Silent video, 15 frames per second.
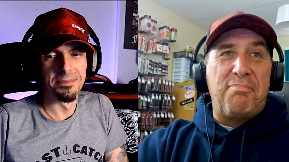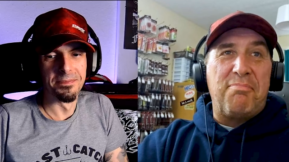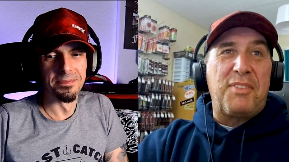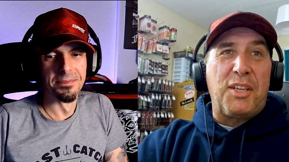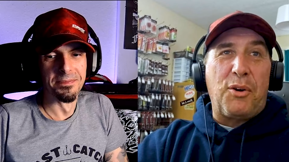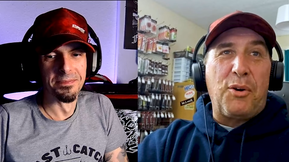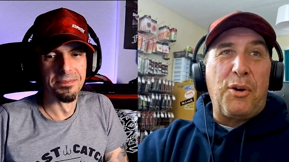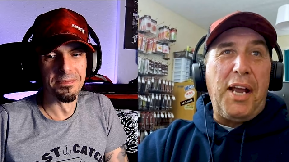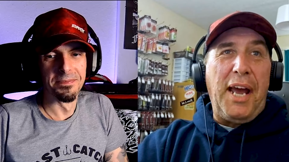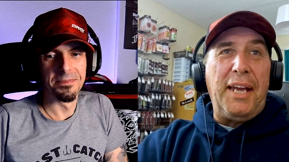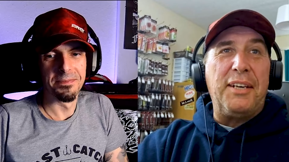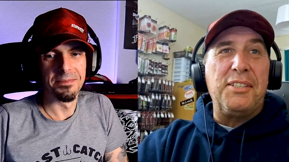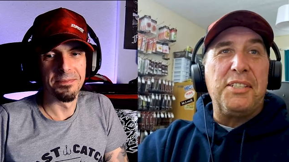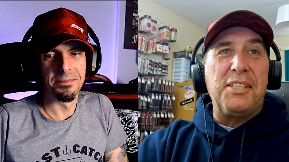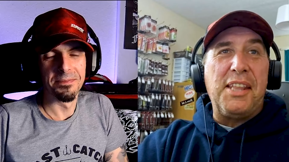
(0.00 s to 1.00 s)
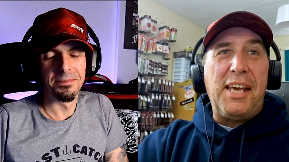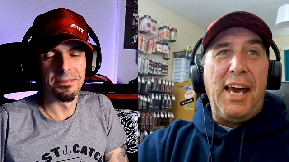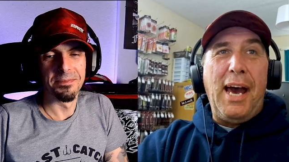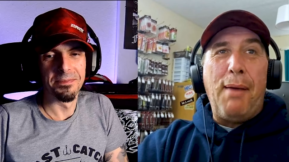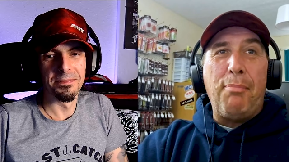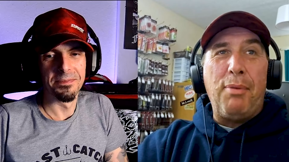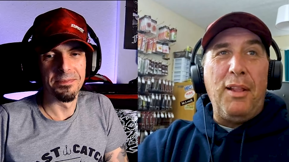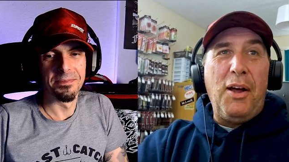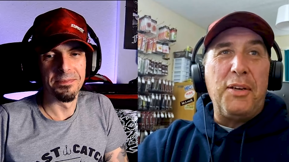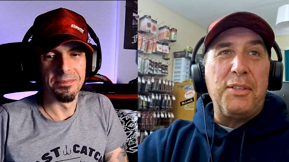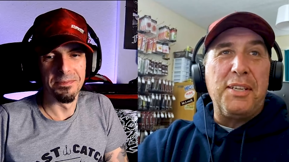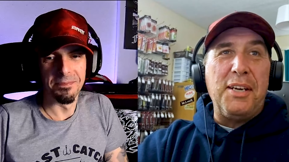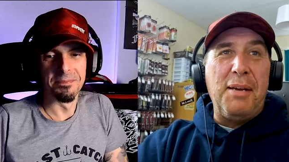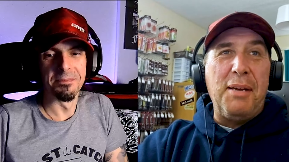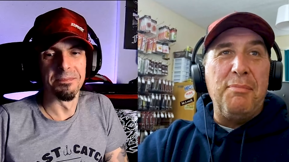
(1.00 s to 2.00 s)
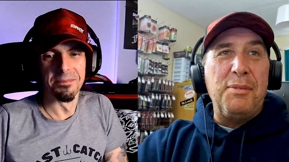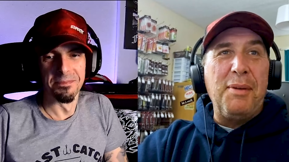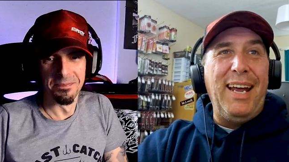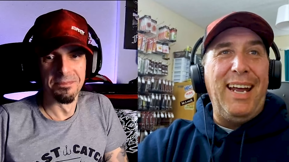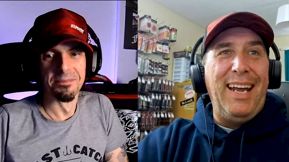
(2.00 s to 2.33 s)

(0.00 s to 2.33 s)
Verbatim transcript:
Speaker 1: creators of the app a lot of times, man.